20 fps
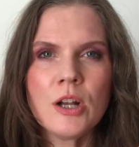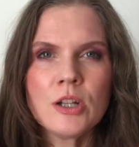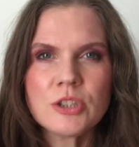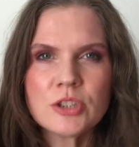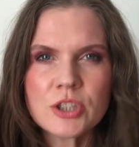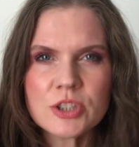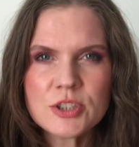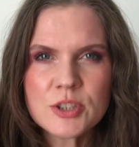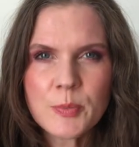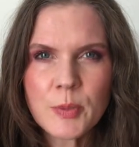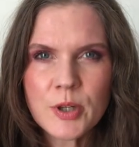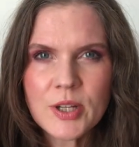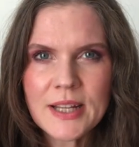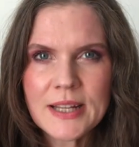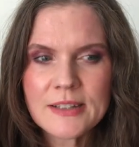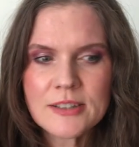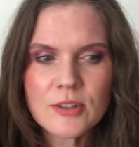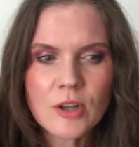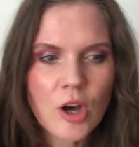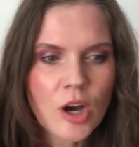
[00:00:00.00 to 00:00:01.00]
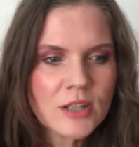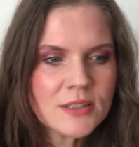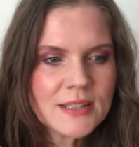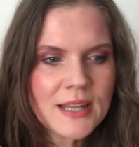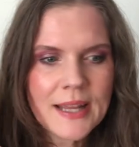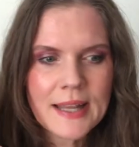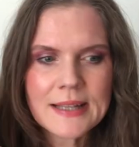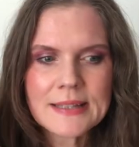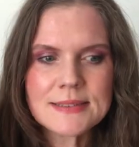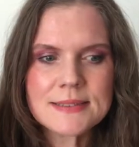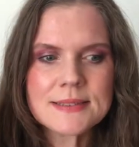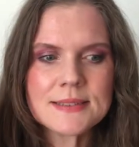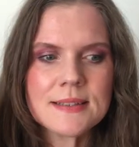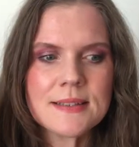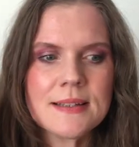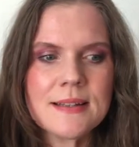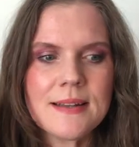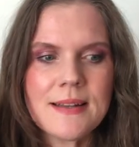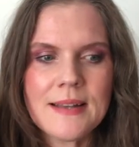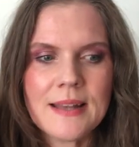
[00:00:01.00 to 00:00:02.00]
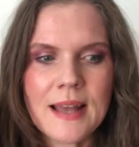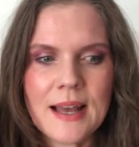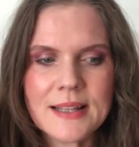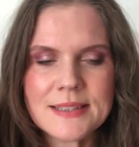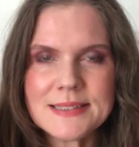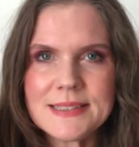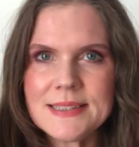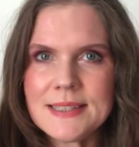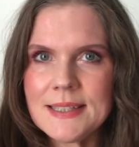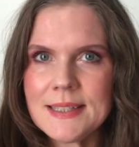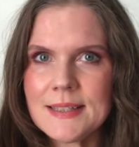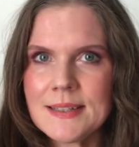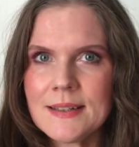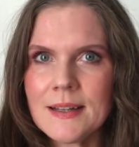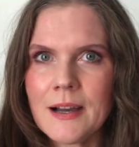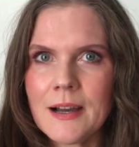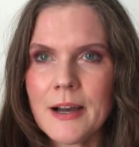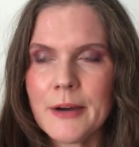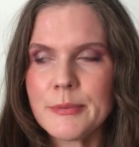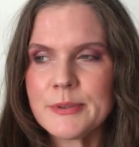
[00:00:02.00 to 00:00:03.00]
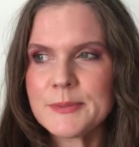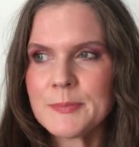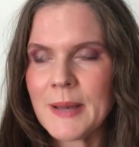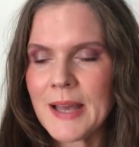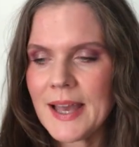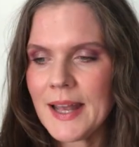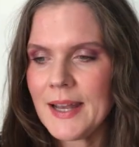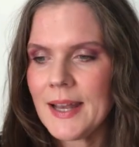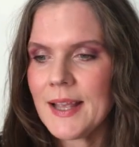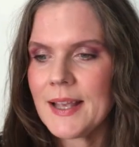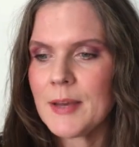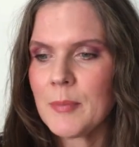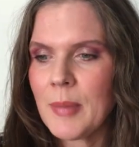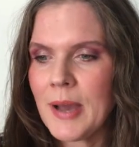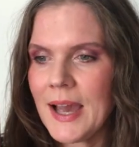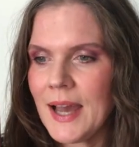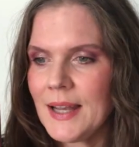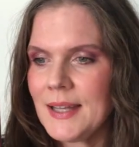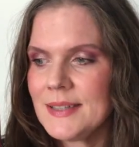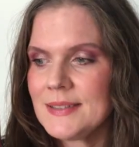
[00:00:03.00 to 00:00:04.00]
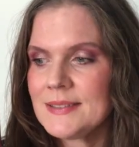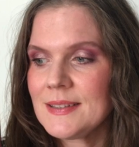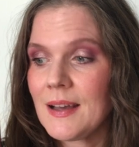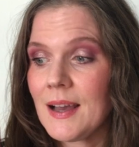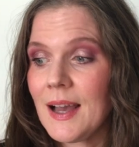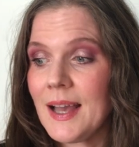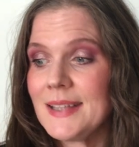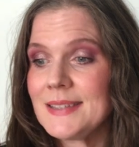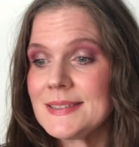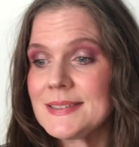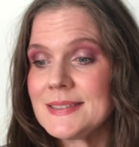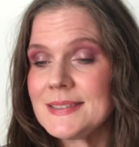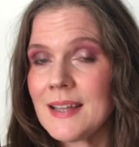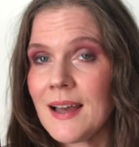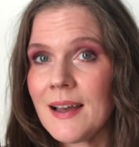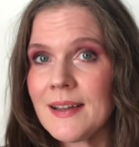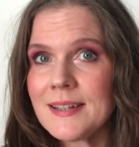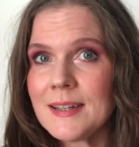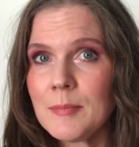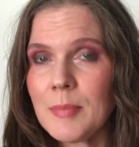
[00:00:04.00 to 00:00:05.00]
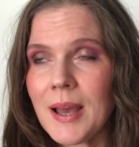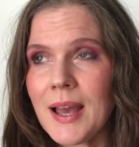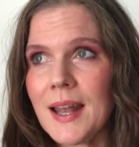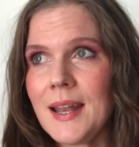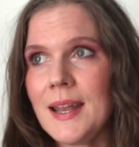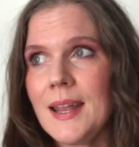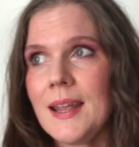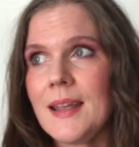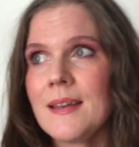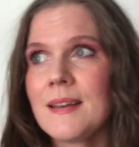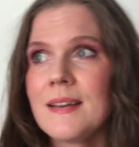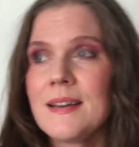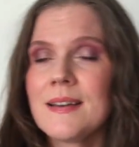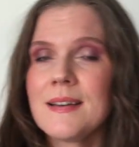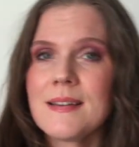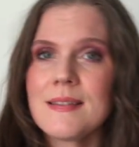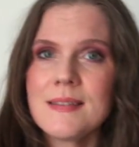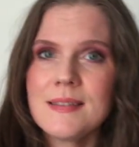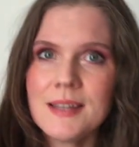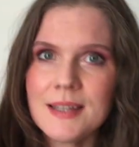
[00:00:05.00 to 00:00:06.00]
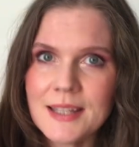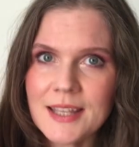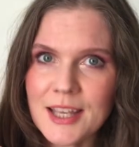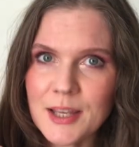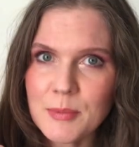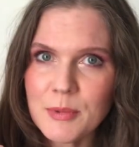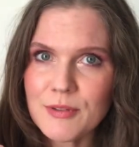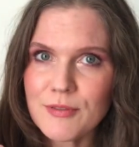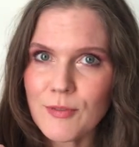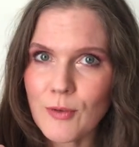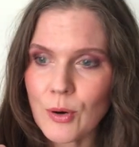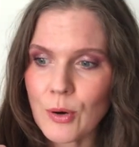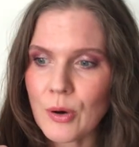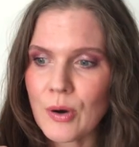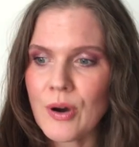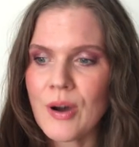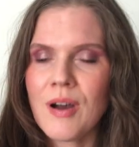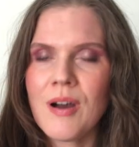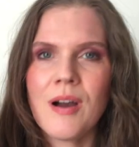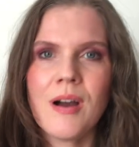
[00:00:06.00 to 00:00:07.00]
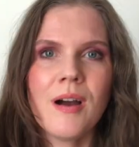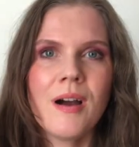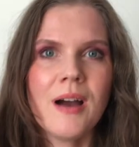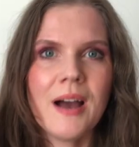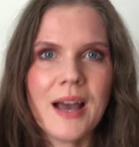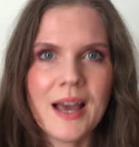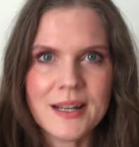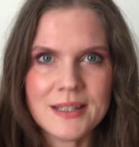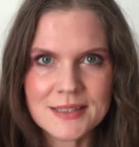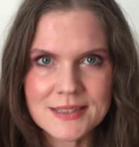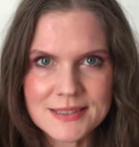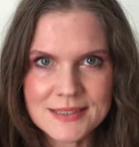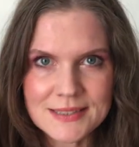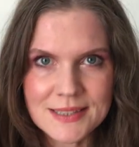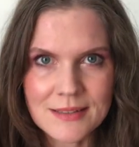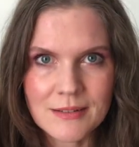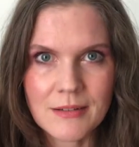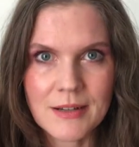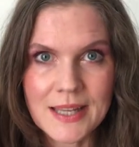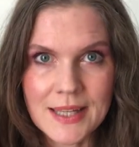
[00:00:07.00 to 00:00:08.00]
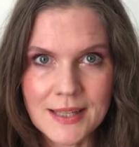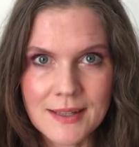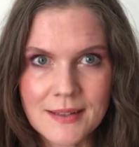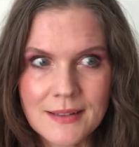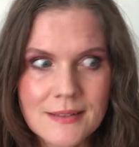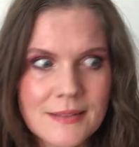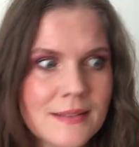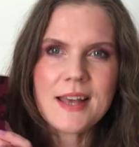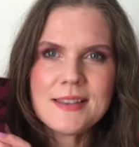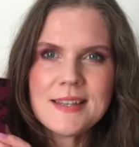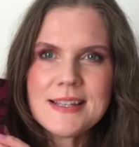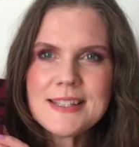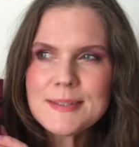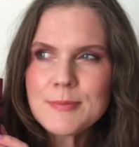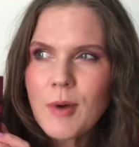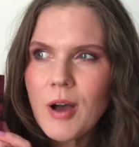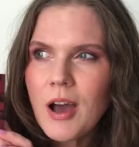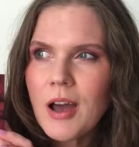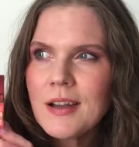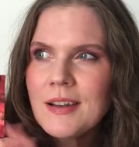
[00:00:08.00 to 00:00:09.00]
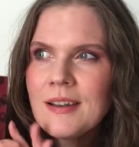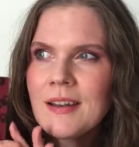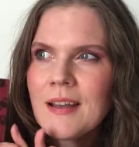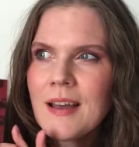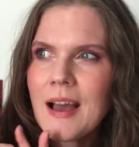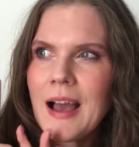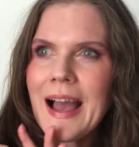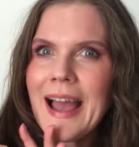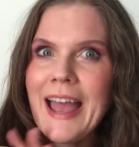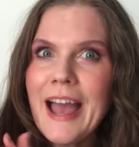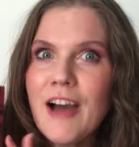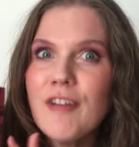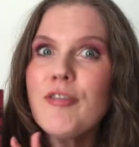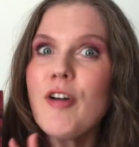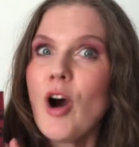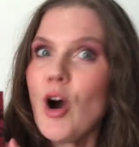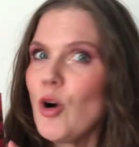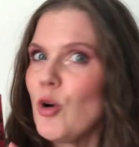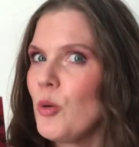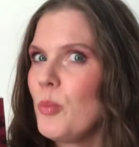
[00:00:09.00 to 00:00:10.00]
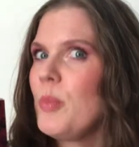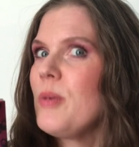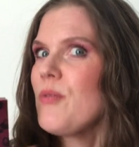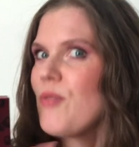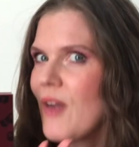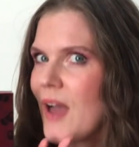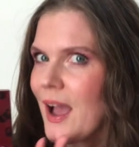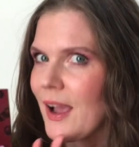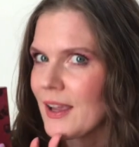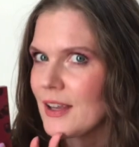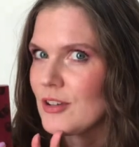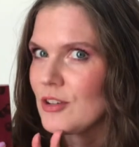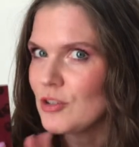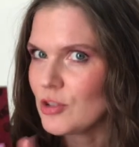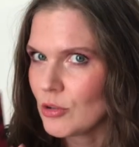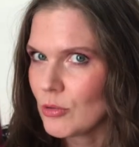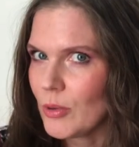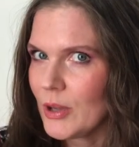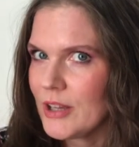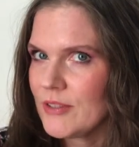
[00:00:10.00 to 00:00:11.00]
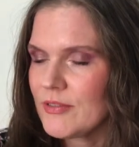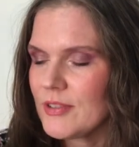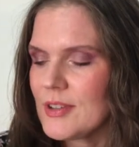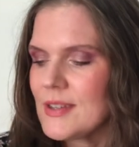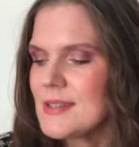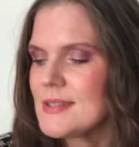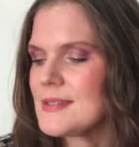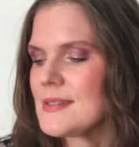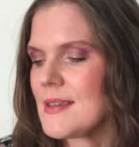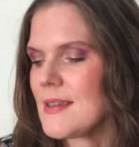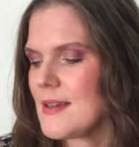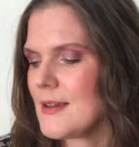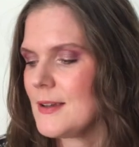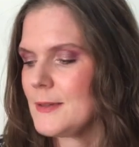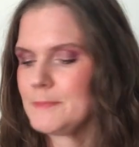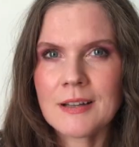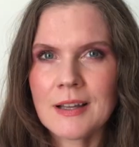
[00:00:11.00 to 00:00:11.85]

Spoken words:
Just to put it into context, last year I was panning a palette that I had started panning the year before and it's still here. This one, I have hope that I can do it for this year.